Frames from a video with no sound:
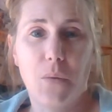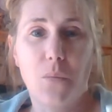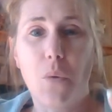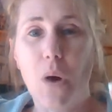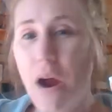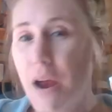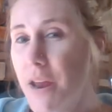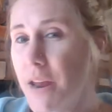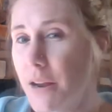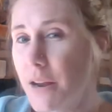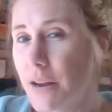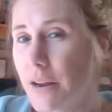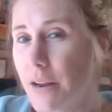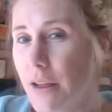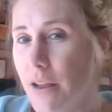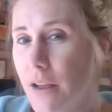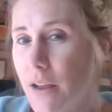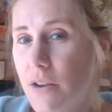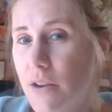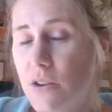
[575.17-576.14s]
Right?
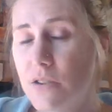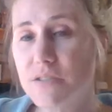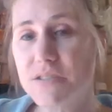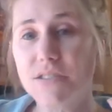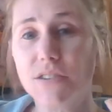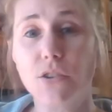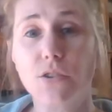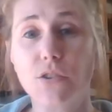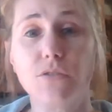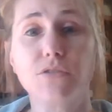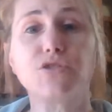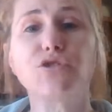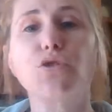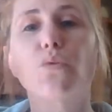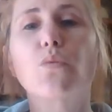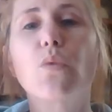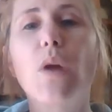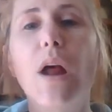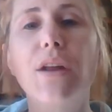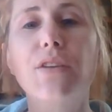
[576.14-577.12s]
You're
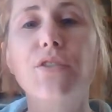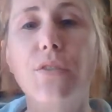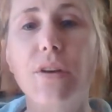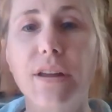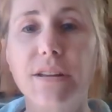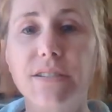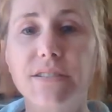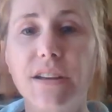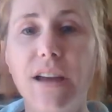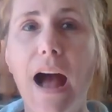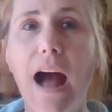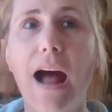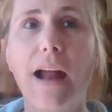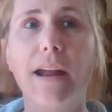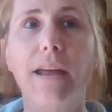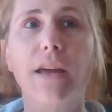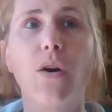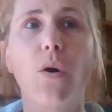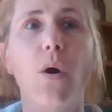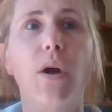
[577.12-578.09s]
surrendering to
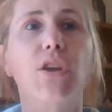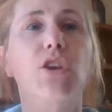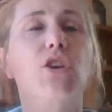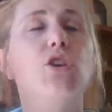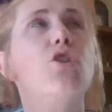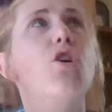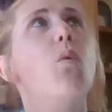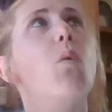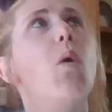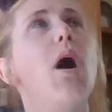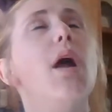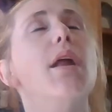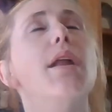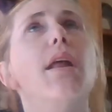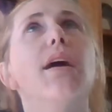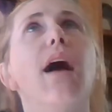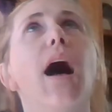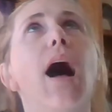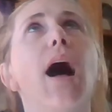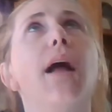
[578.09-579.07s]
God and going, you know what,
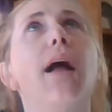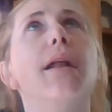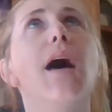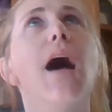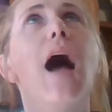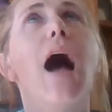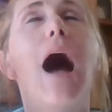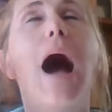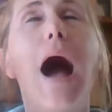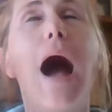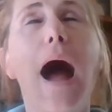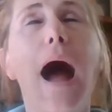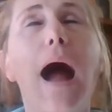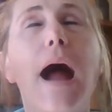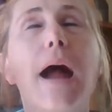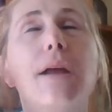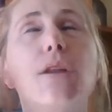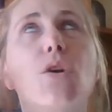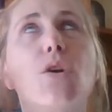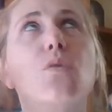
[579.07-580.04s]
God,
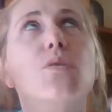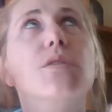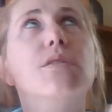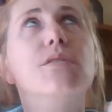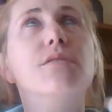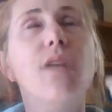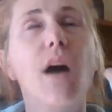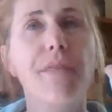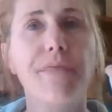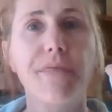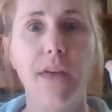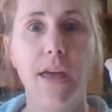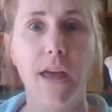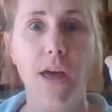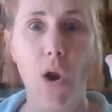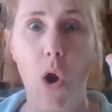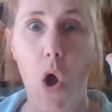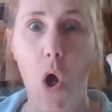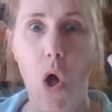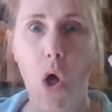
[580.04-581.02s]
I know
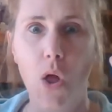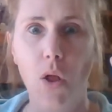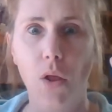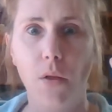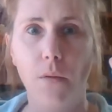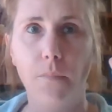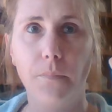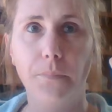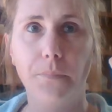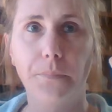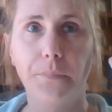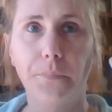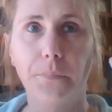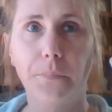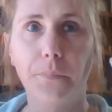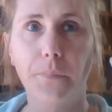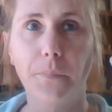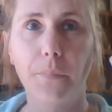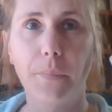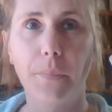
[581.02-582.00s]
nothing at all.
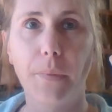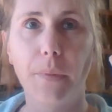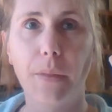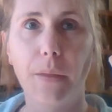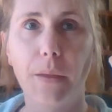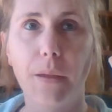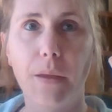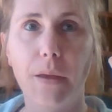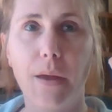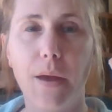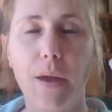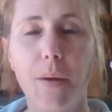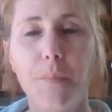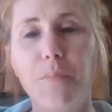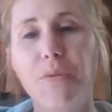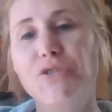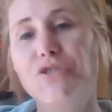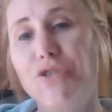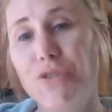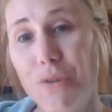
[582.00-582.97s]

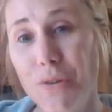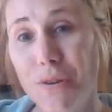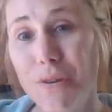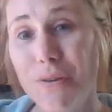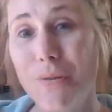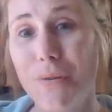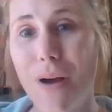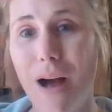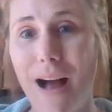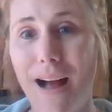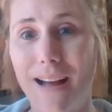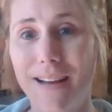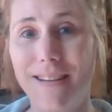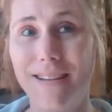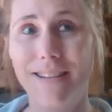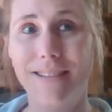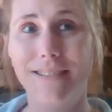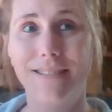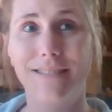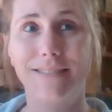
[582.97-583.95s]
But you do,
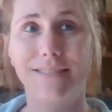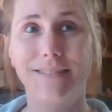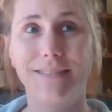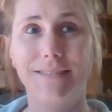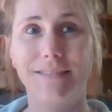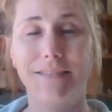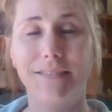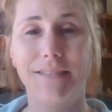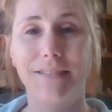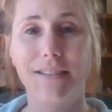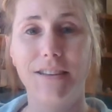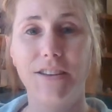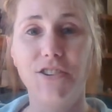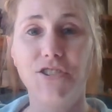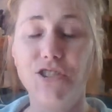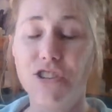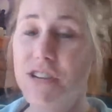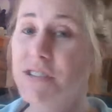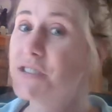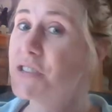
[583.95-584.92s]
God.
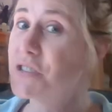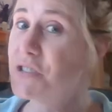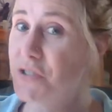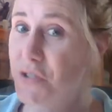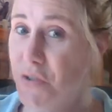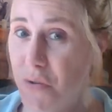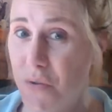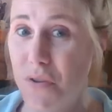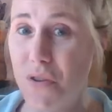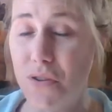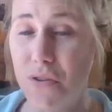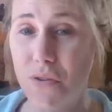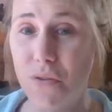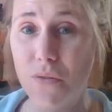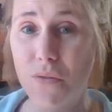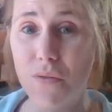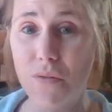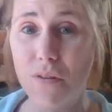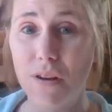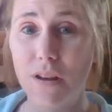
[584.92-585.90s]
Jesus, you
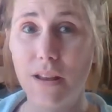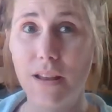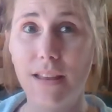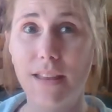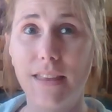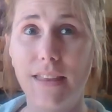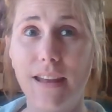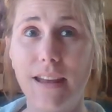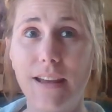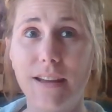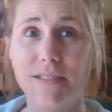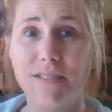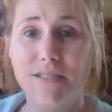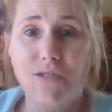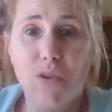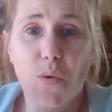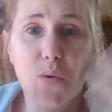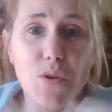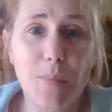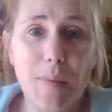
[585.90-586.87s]
do.
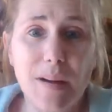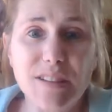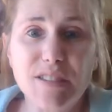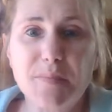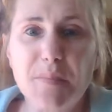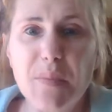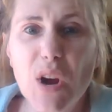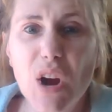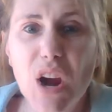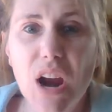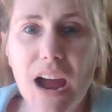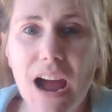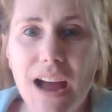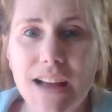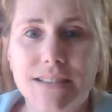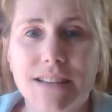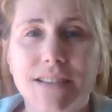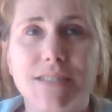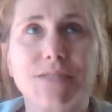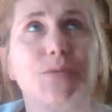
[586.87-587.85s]
So do my spirit
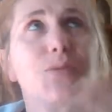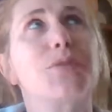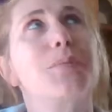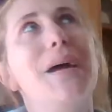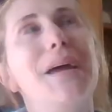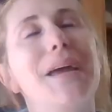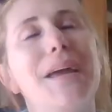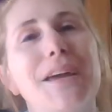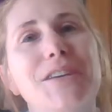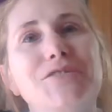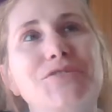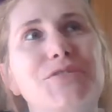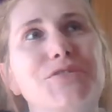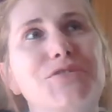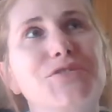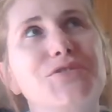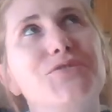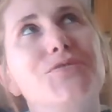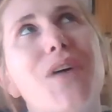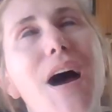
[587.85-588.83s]
guides and so do my
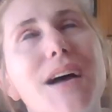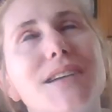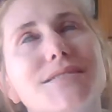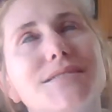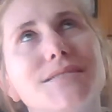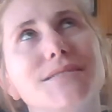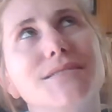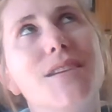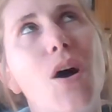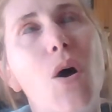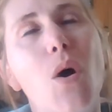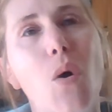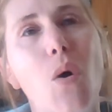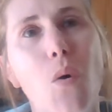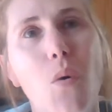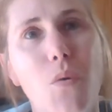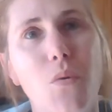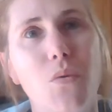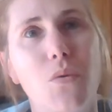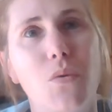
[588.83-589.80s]
angels. You guys
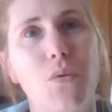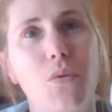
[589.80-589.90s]
know.